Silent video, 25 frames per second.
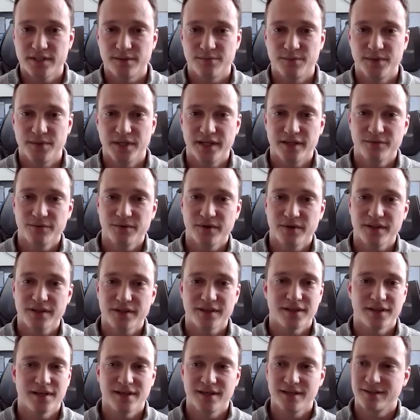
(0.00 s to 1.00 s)
to begin
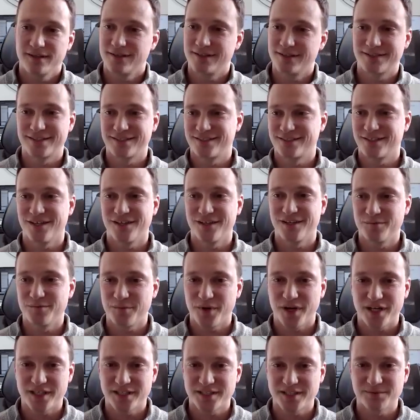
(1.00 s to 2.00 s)
with, this is all
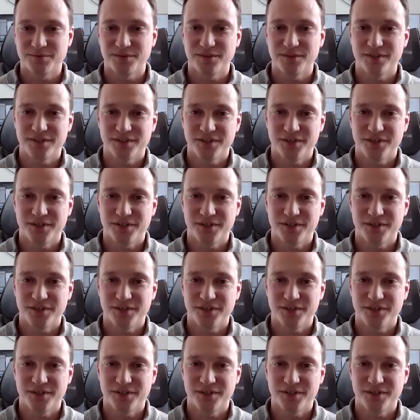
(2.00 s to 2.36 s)
impossible.